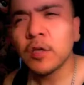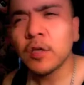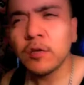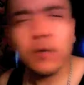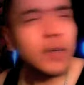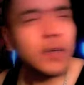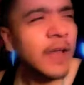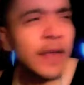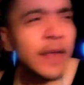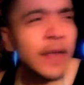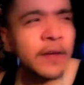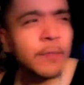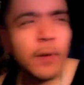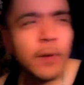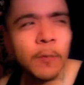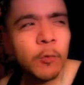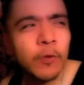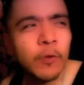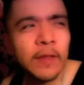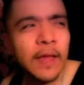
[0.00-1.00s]
you line him
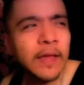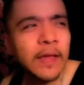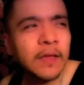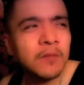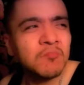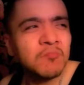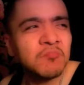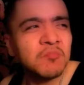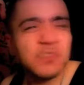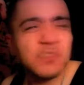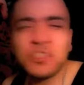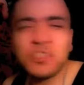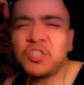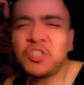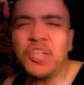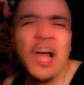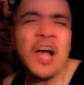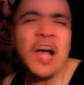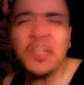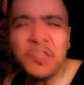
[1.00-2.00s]
up with like
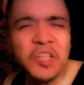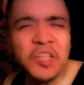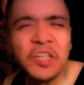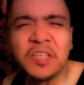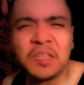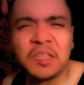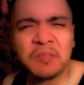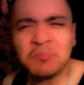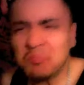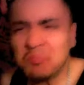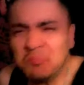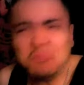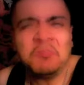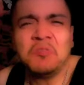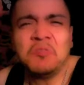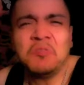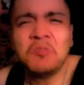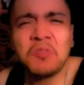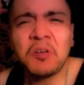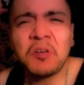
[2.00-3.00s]
John Dudley.
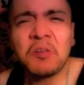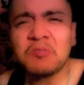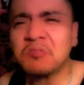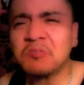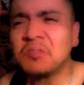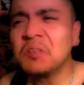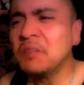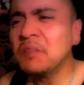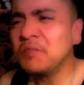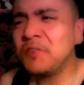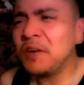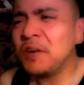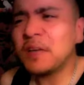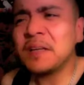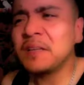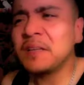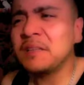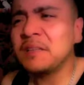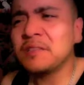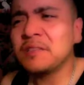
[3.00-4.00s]
Who knows?
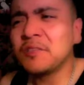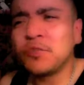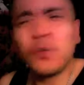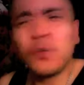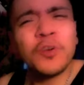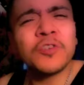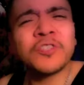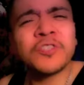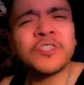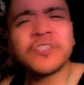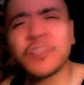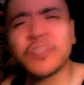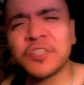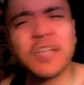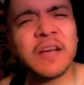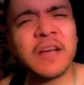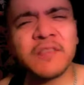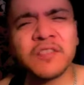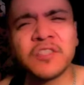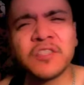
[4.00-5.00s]
Fucking Julio Cesar
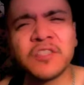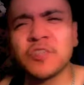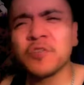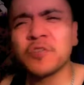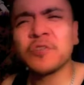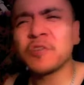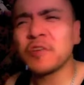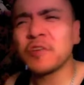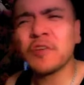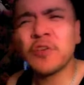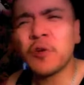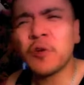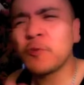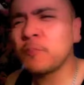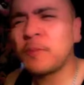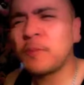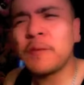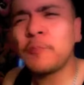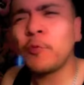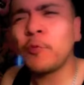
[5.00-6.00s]
Chavez Jr.
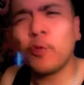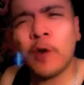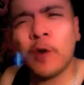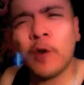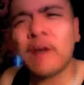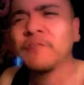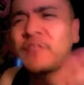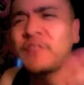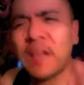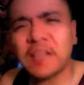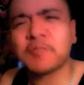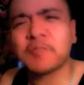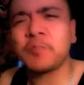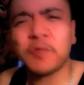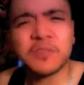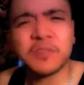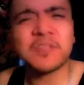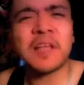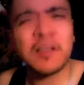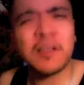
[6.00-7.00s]
People who have
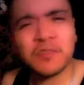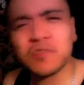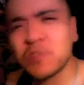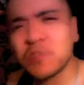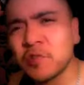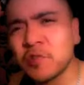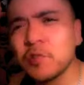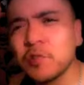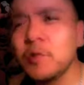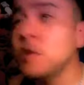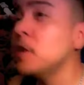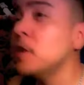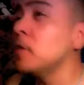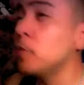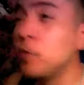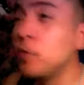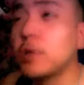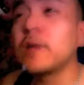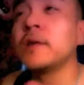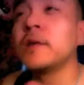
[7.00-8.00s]
textbook styles too,
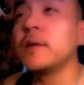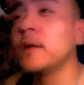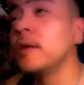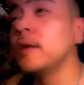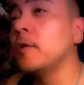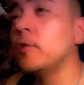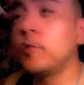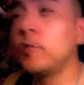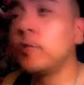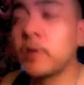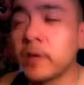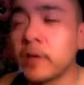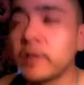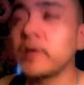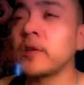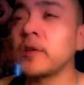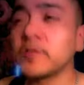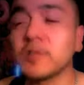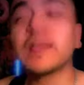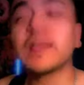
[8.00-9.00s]
who can
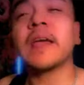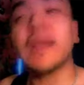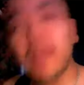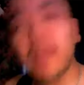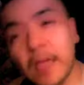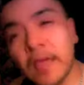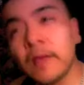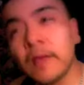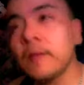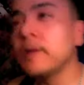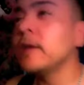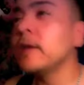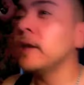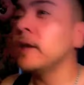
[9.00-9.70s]
also get hit.